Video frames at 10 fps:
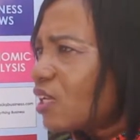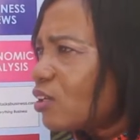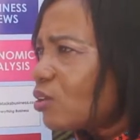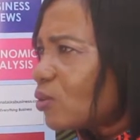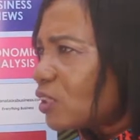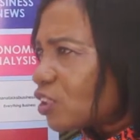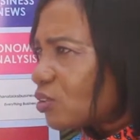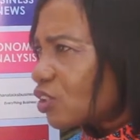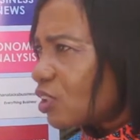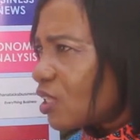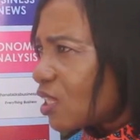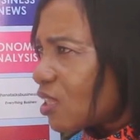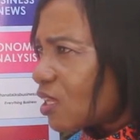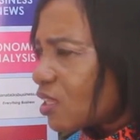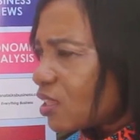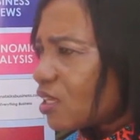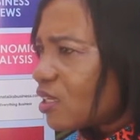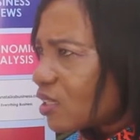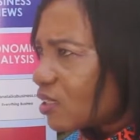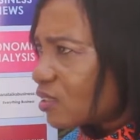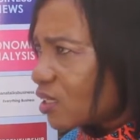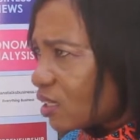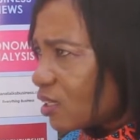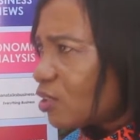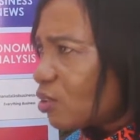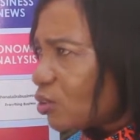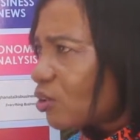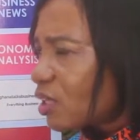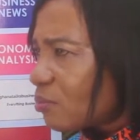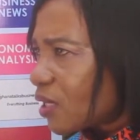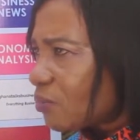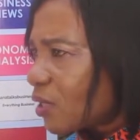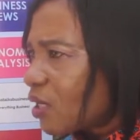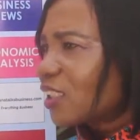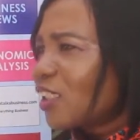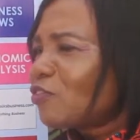you know, intuition, they stay, you know, on the back burner.